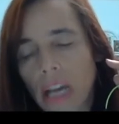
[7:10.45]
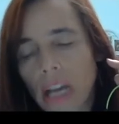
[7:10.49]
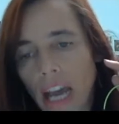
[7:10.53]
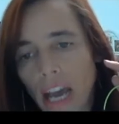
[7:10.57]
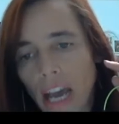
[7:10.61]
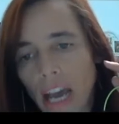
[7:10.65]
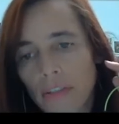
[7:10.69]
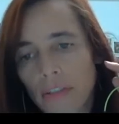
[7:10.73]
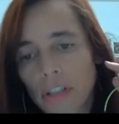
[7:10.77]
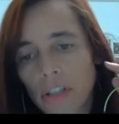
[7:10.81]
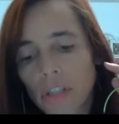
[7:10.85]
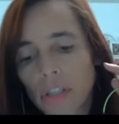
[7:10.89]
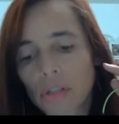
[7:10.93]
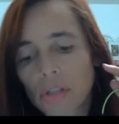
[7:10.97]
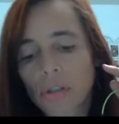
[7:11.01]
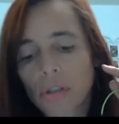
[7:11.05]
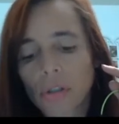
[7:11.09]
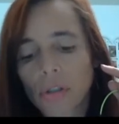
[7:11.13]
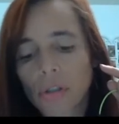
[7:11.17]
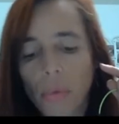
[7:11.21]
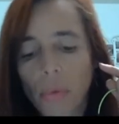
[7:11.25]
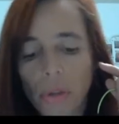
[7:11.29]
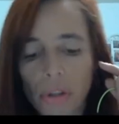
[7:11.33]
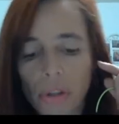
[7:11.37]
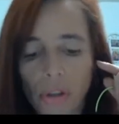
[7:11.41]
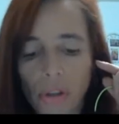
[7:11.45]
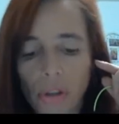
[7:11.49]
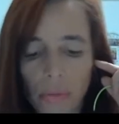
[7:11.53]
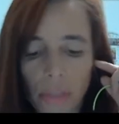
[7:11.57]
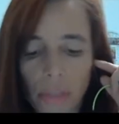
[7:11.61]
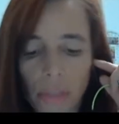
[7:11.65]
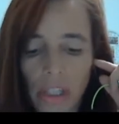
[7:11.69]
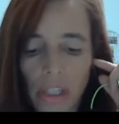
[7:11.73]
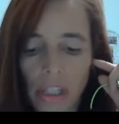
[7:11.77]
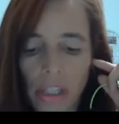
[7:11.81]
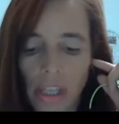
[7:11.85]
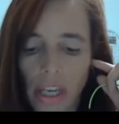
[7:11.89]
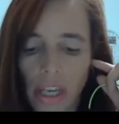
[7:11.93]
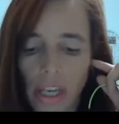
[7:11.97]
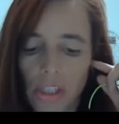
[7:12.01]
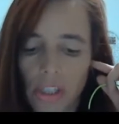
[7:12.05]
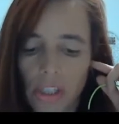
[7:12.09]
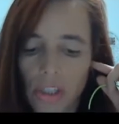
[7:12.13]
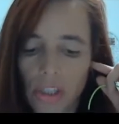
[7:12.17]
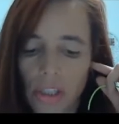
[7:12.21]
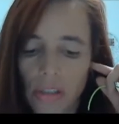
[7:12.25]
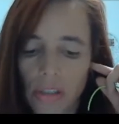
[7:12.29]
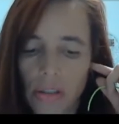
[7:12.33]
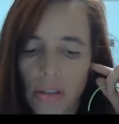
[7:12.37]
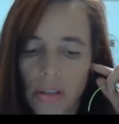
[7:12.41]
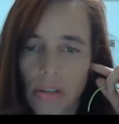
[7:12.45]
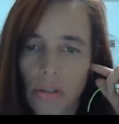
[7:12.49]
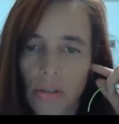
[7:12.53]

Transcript: having to do with communication.